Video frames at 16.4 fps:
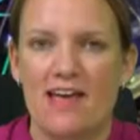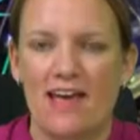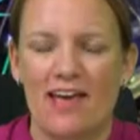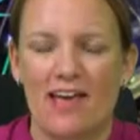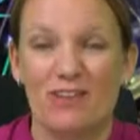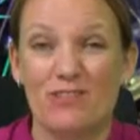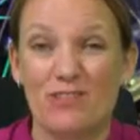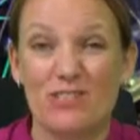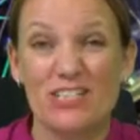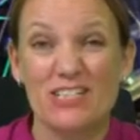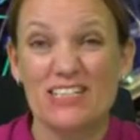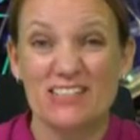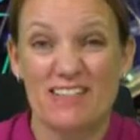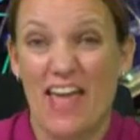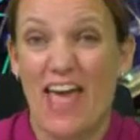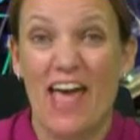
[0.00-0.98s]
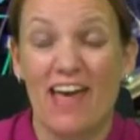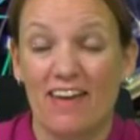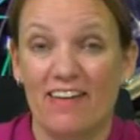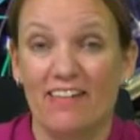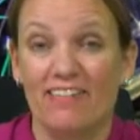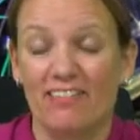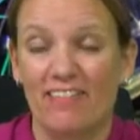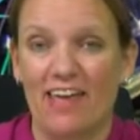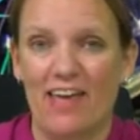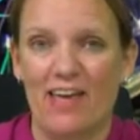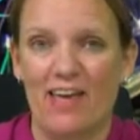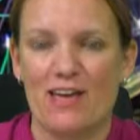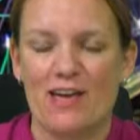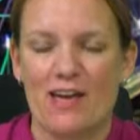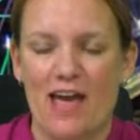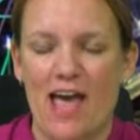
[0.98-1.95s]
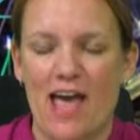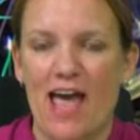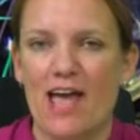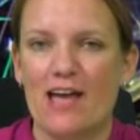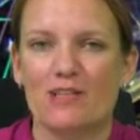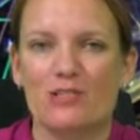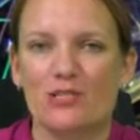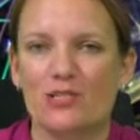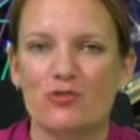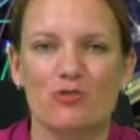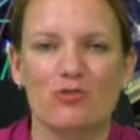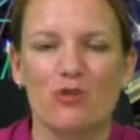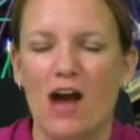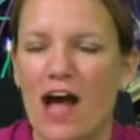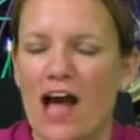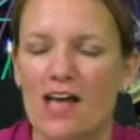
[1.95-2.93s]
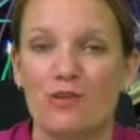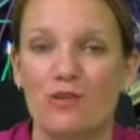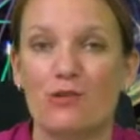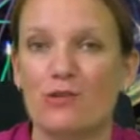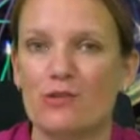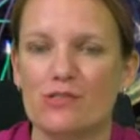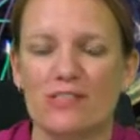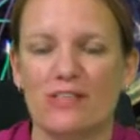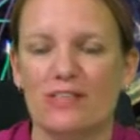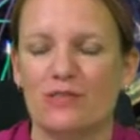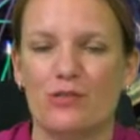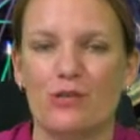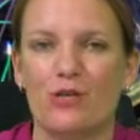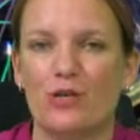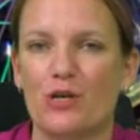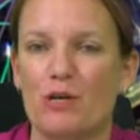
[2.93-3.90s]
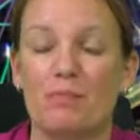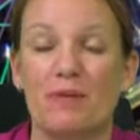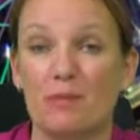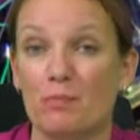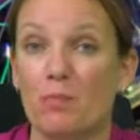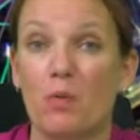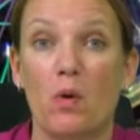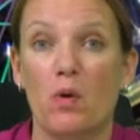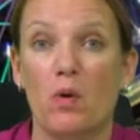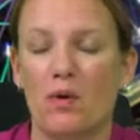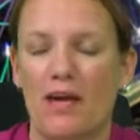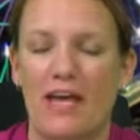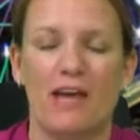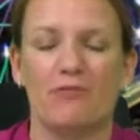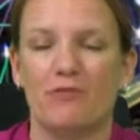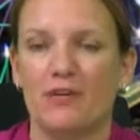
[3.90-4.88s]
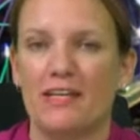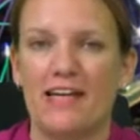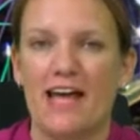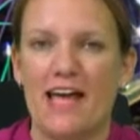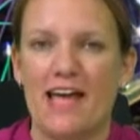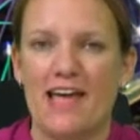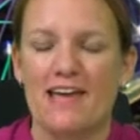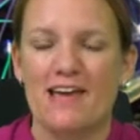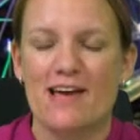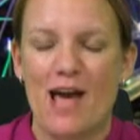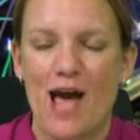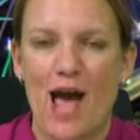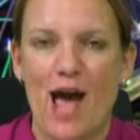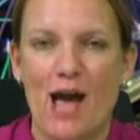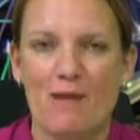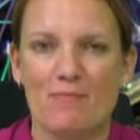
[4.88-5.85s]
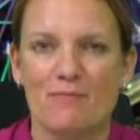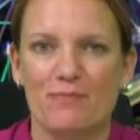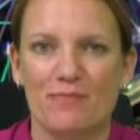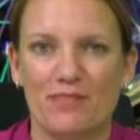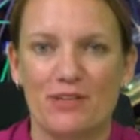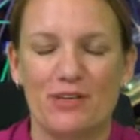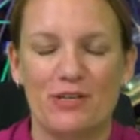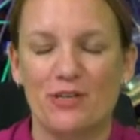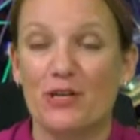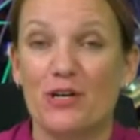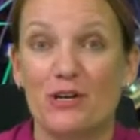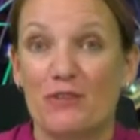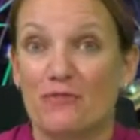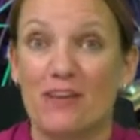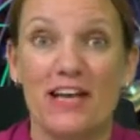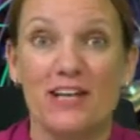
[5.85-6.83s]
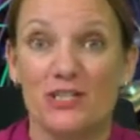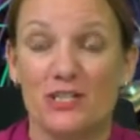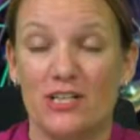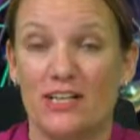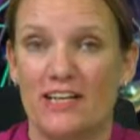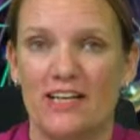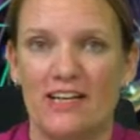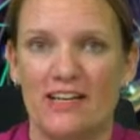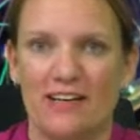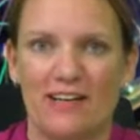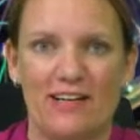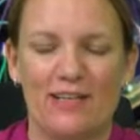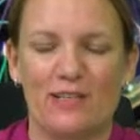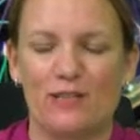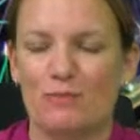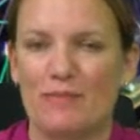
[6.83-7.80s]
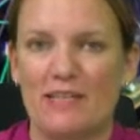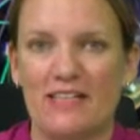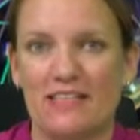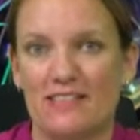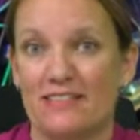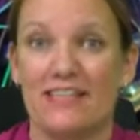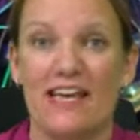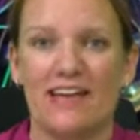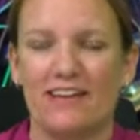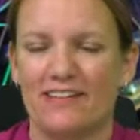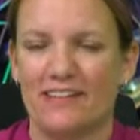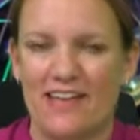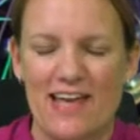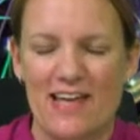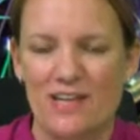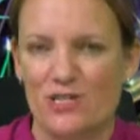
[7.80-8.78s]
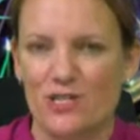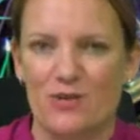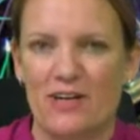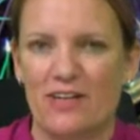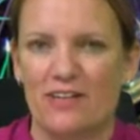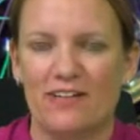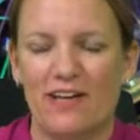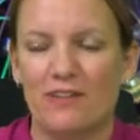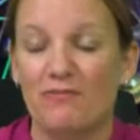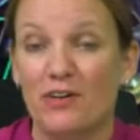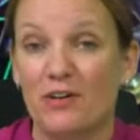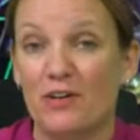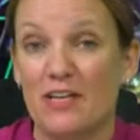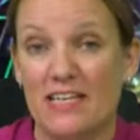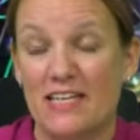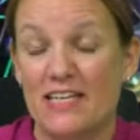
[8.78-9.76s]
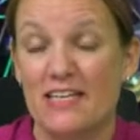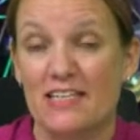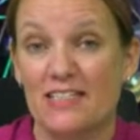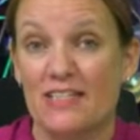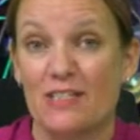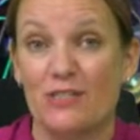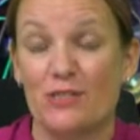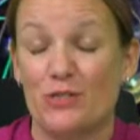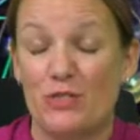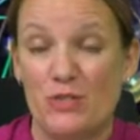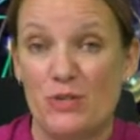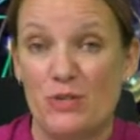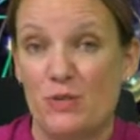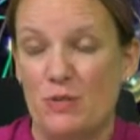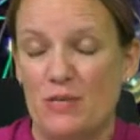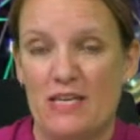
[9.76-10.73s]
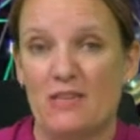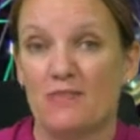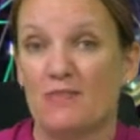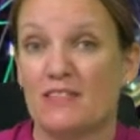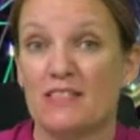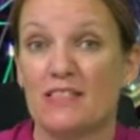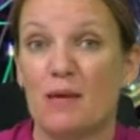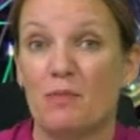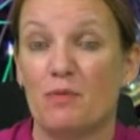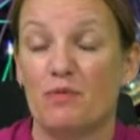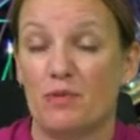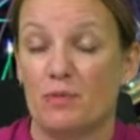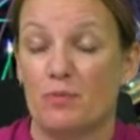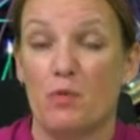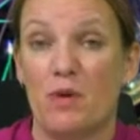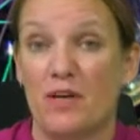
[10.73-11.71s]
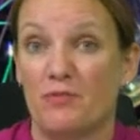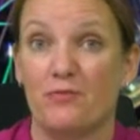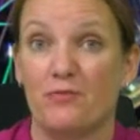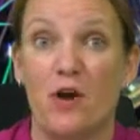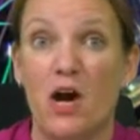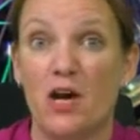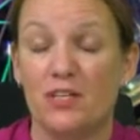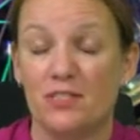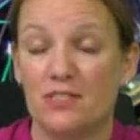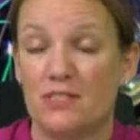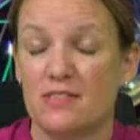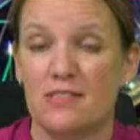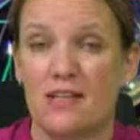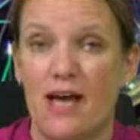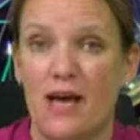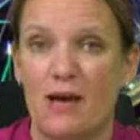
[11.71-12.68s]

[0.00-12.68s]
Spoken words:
if you just hang in there and just try use it, a bit more every day, eventually it'll be second nature and very easy to do even some of the more advanced